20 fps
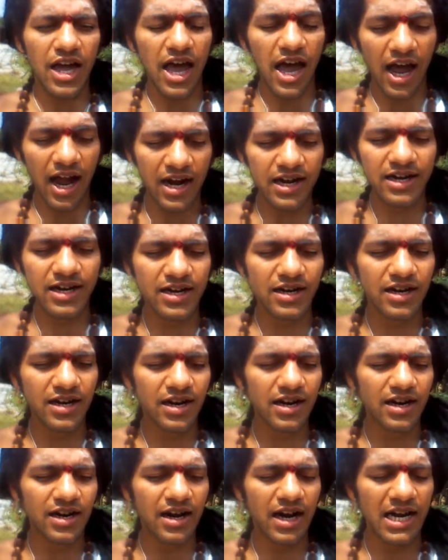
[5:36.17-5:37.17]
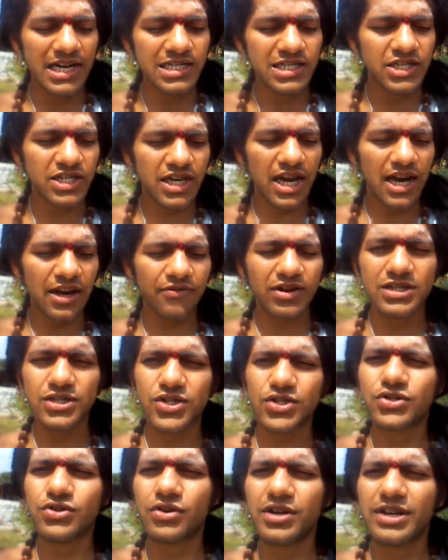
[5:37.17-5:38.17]
And I'll share one
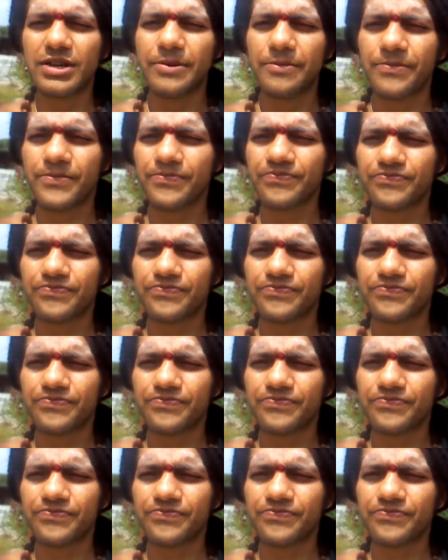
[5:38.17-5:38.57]
story.